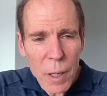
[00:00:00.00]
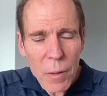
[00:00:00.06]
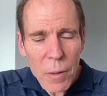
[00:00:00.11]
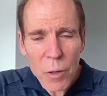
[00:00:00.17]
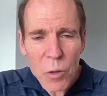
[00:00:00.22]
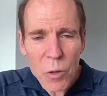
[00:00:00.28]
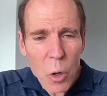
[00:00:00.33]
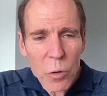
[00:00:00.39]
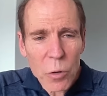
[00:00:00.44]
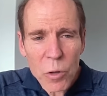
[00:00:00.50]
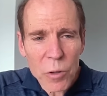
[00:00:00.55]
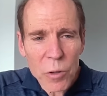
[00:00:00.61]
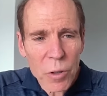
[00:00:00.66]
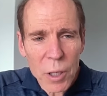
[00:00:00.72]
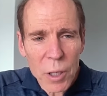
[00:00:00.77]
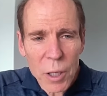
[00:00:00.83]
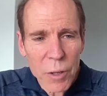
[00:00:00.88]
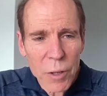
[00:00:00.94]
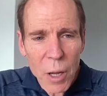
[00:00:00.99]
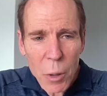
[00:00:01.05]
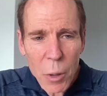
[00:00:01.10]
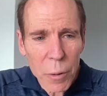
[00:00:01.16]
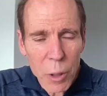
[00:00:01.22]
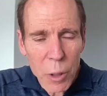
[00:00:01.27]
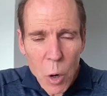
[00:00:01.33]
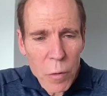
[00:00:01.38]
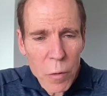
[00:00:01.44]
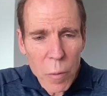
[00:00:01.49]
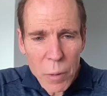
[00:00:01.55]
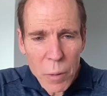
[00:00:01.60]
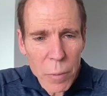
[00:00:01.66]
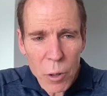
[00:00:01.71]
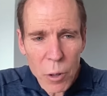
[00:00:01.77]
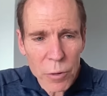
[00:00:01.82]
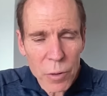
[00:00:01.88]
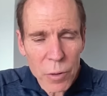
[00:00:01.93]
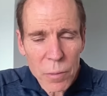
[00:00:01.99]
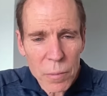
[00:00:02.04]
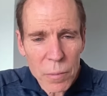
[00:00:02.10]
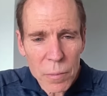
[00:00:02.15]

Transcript: there's no such thing as a healthy, overweight person.